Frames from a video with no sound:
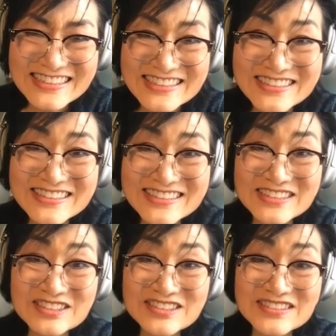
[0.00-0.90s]

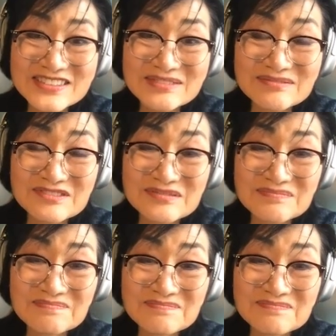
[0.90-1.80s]

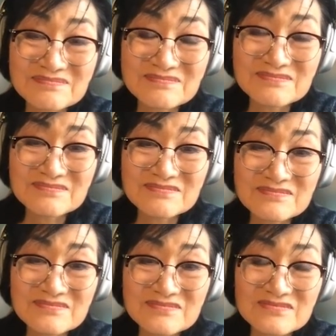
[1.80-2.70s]

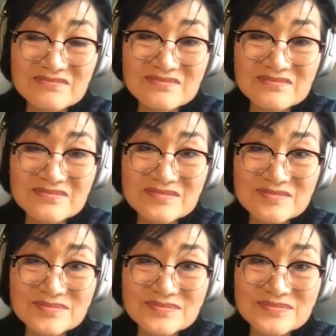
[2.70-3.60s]

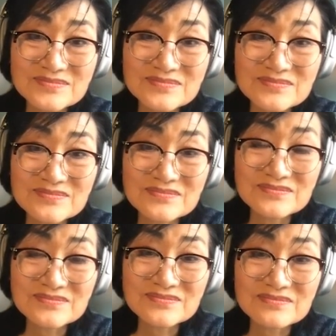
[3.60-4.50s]

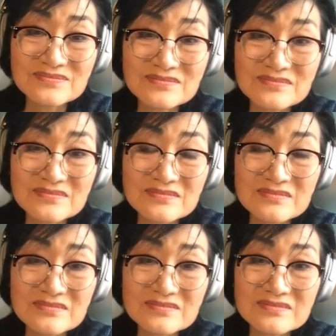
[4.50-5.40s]

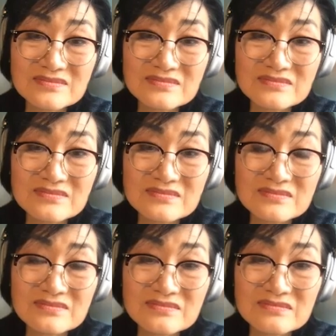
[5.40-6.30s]

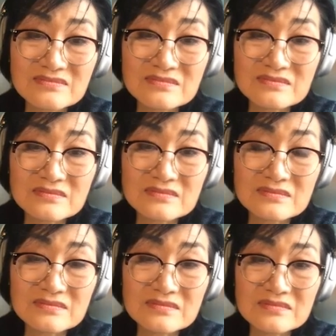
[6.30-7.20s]

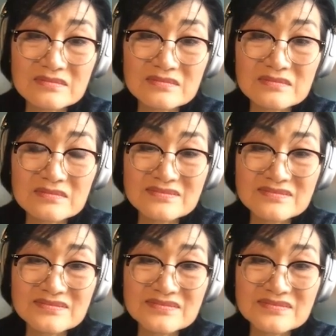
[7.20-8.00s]
This person isn't speaking.